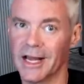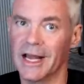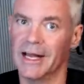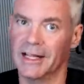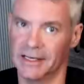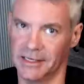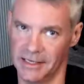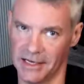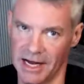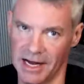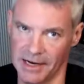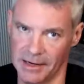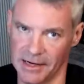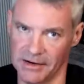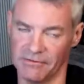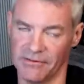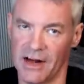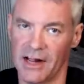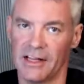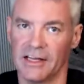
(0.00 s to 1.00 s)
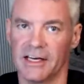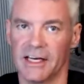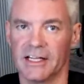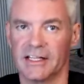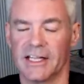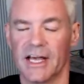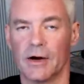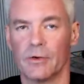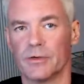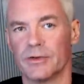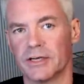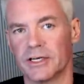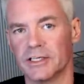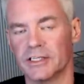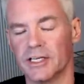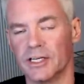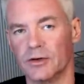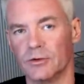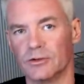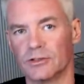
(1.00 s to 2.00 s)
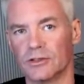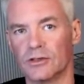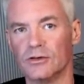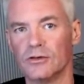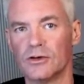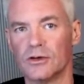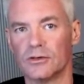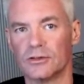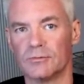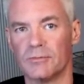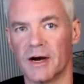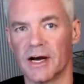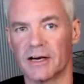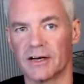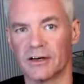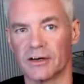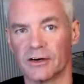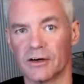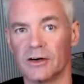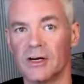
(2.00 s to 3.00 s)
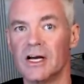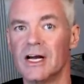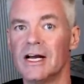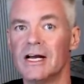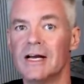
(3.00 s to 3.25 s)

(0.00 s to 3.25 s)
and I can validate that with a continuous glucose monitor.